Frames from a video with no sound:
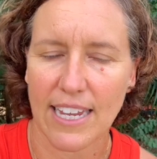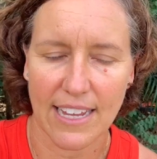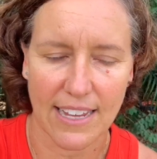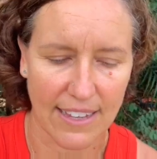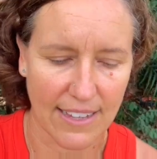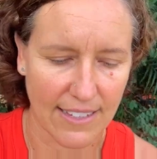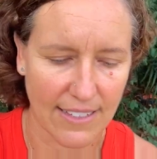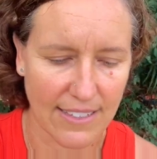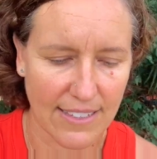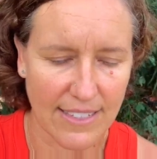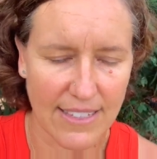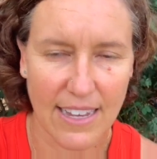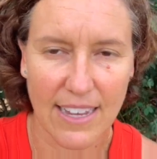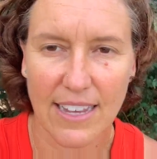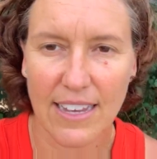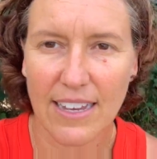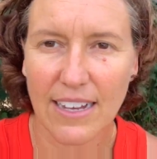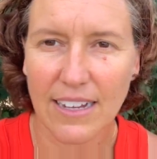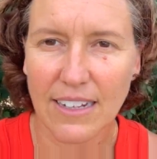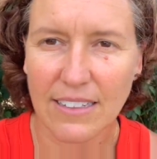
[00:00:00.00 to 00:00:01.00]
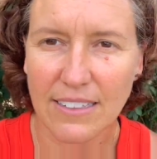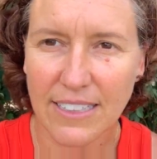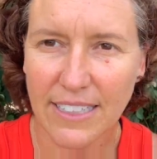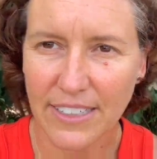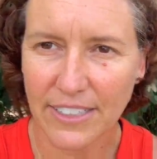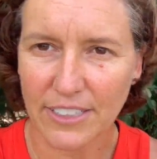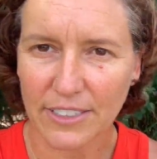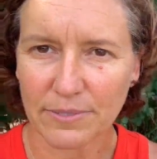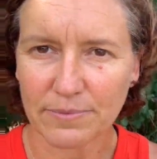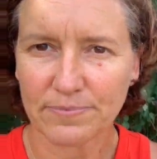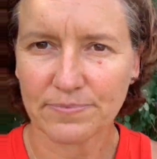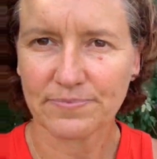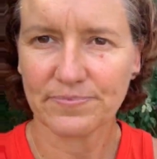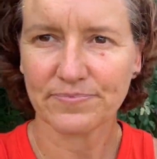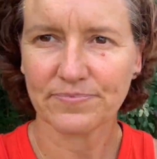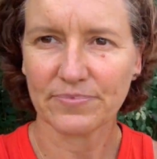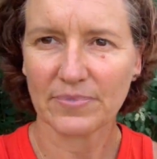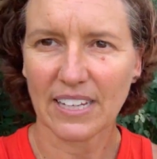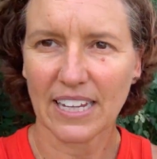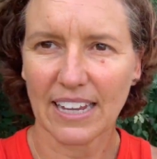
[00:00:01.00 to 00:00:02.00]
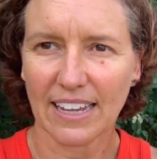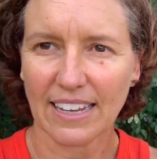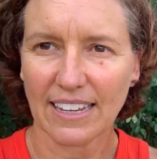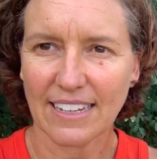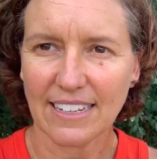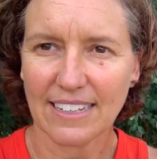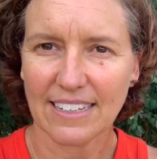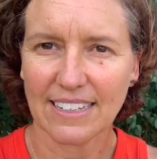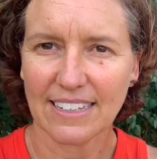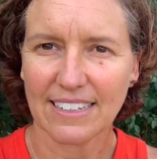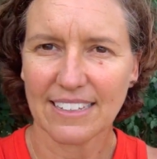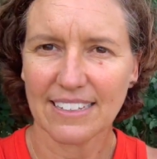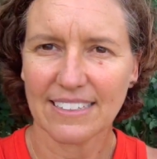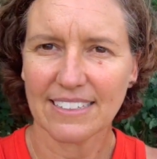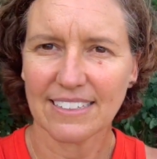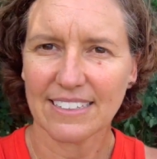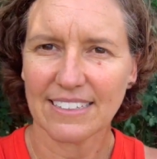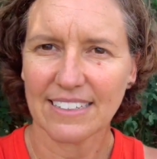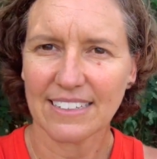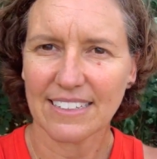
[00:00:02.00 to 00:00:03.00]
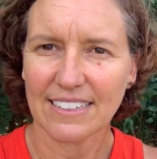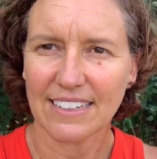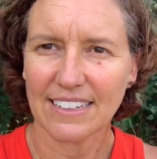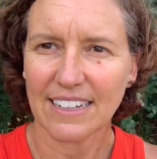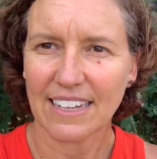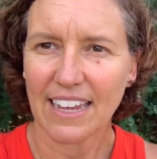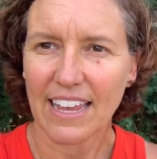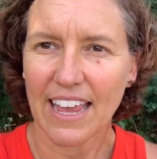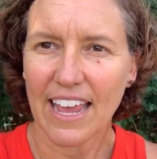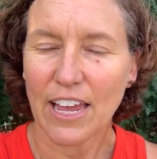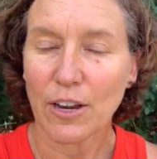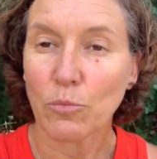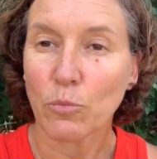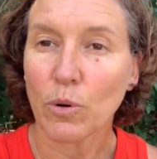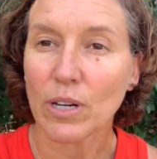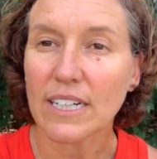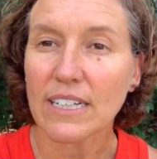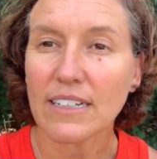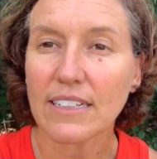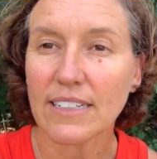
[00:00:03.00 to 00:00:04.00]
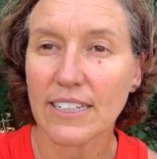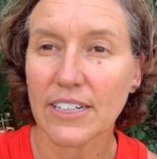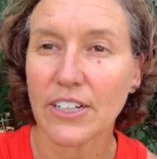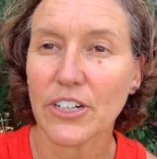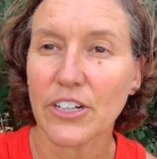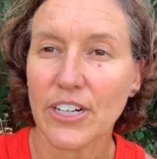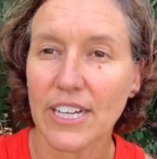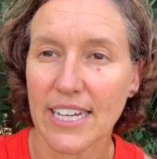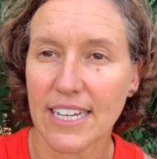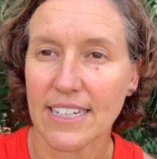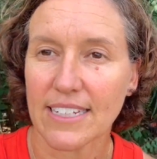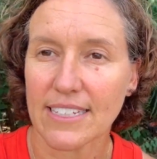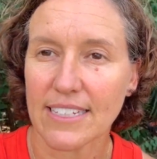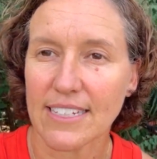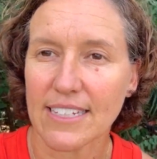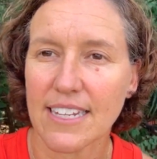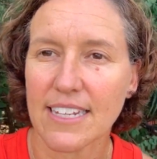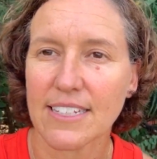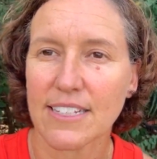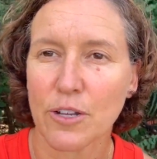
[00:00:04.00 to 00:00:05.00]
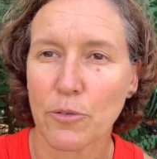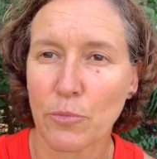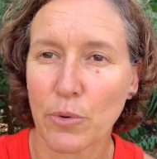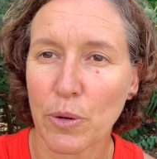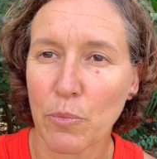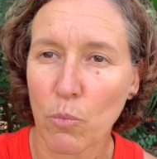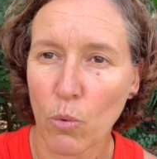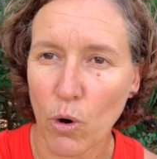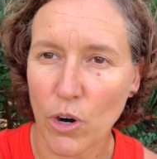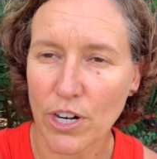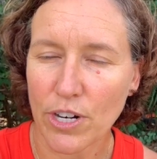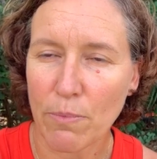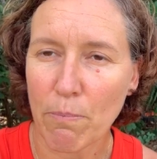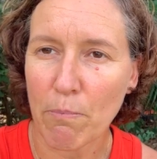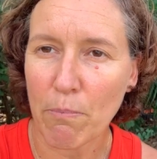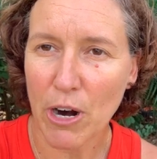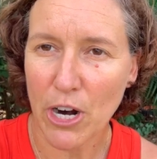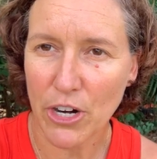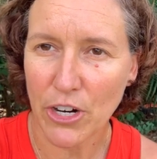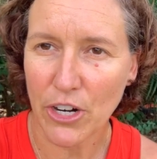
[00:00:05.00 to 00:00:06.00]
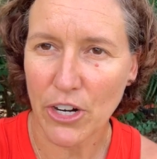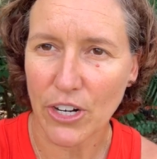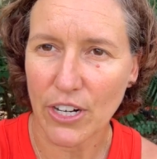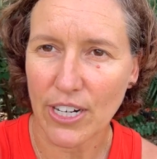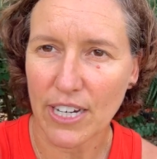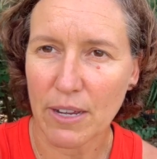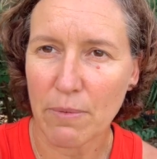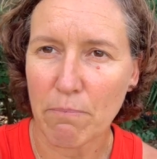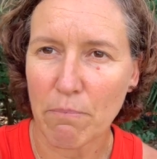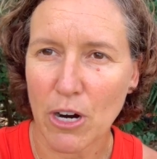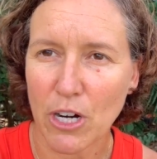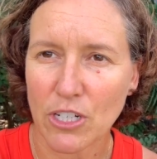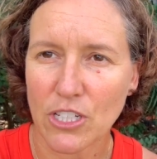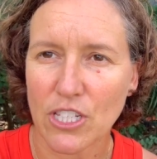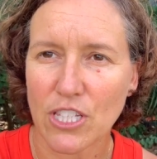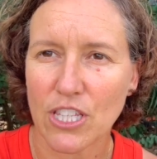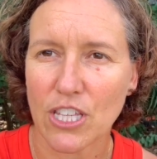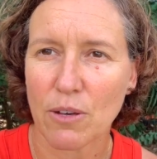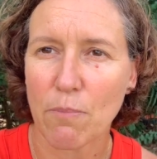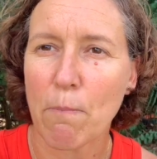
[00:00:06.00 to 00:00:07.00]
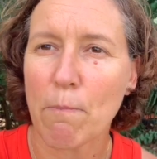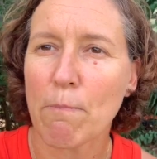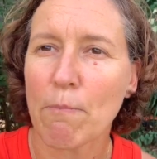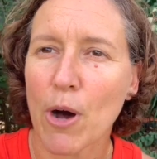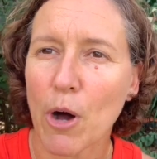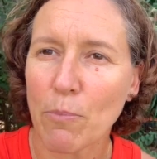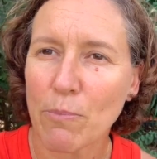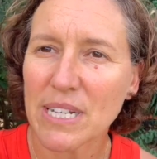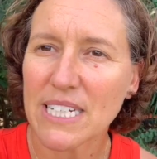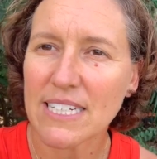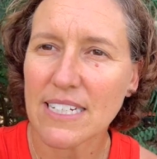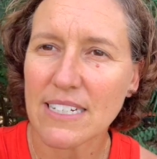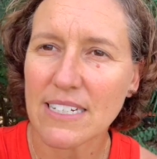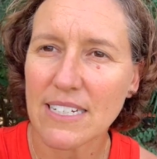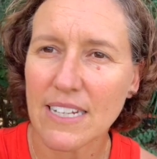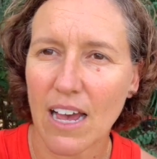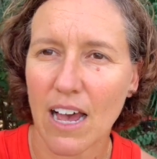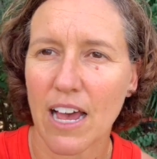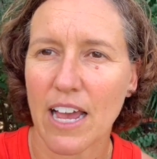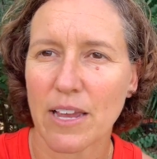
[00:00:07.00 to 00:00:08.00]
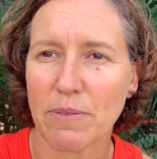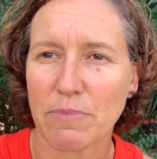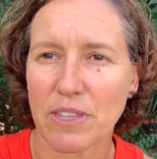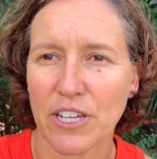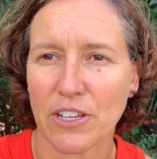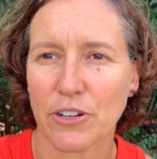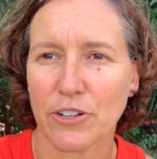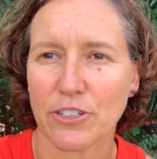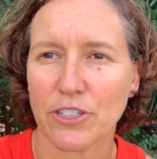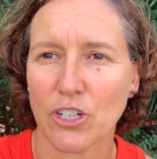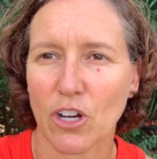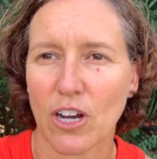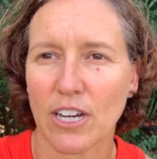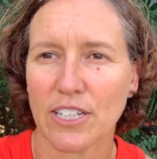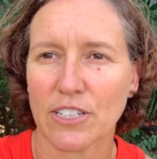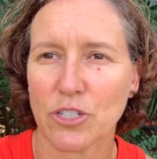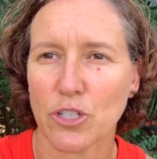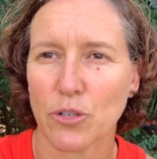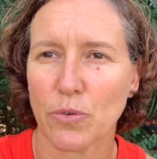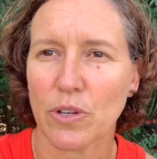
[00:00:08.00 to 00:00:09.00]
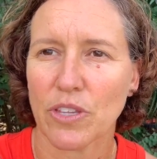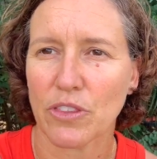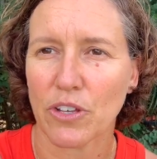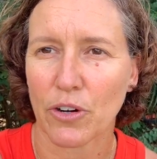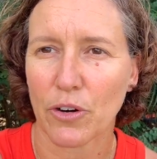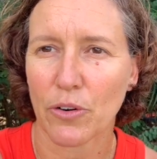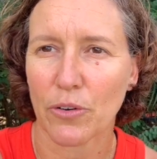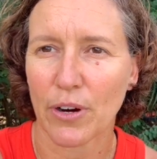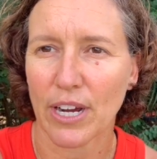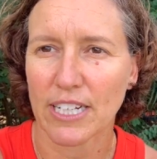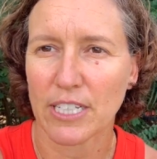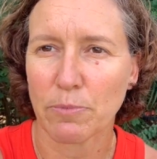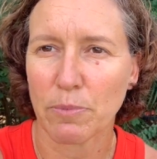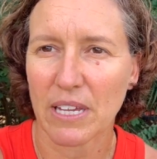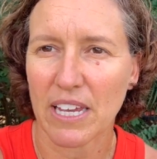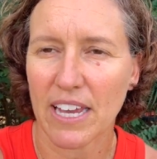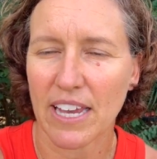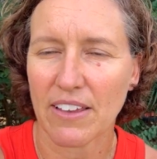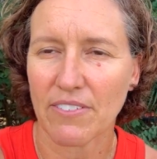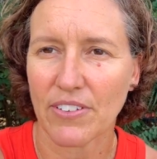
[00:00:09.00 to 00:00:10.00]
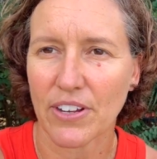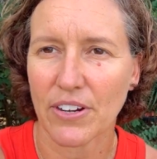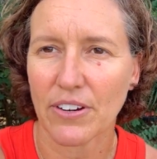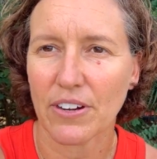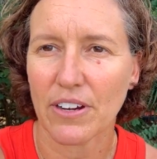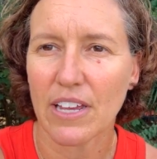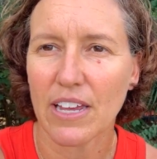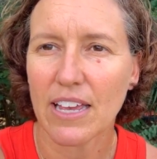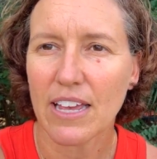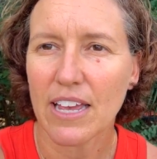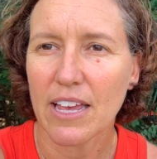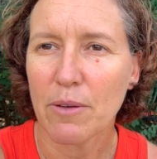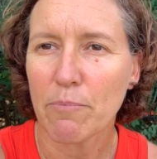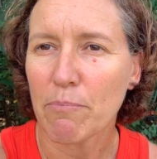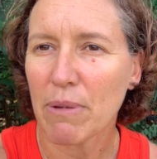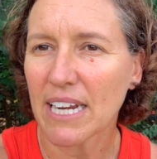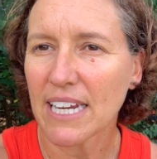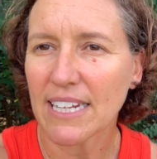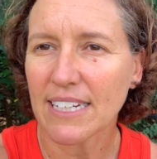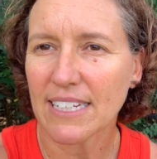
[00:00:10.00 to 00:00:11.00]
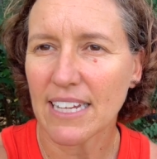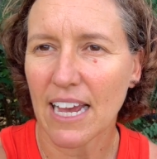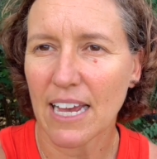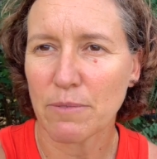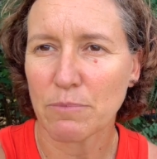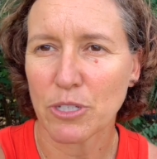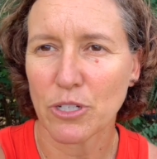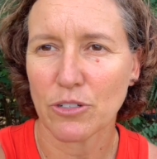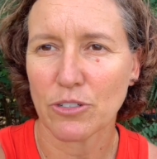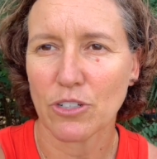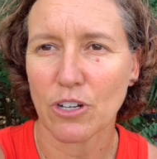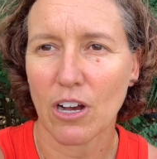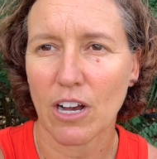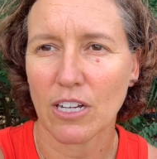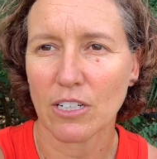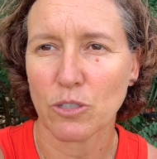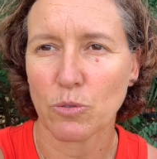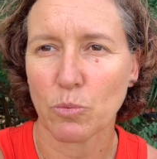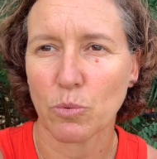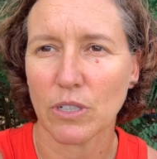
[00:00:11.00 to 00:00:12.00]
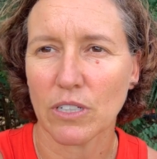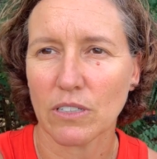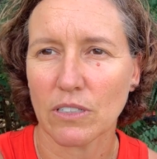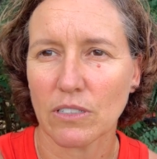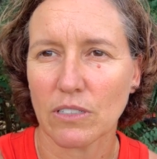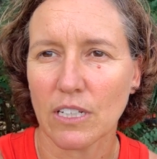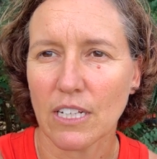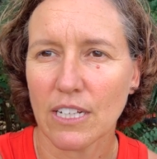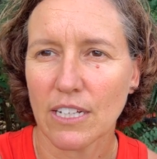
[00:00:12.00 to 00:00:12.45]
is a clicker. Okay? And what a clicker is a reward marker. It marks the moment in time that your dog is doing the correct behavior. Many times your dogs will